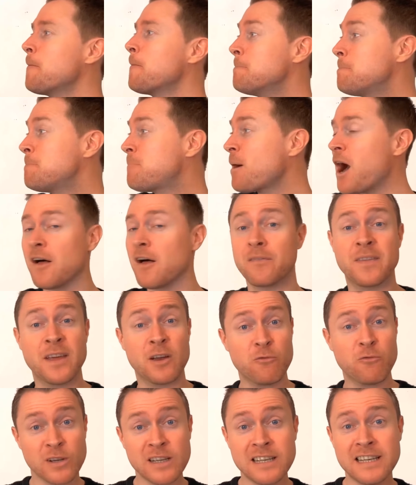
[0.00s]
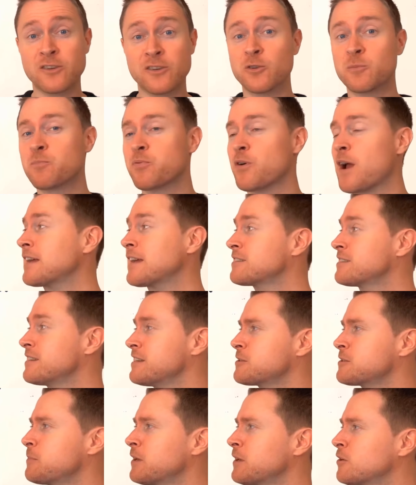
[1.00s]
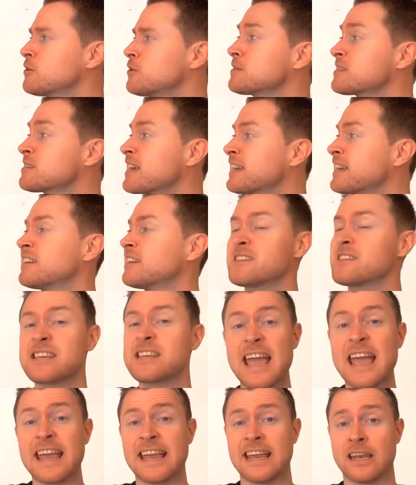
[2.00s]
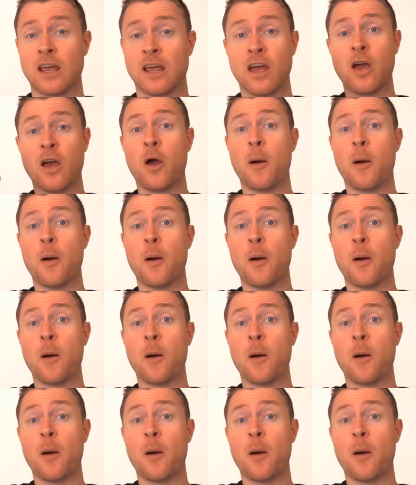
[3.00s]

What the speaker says: but they're really good practice because they contain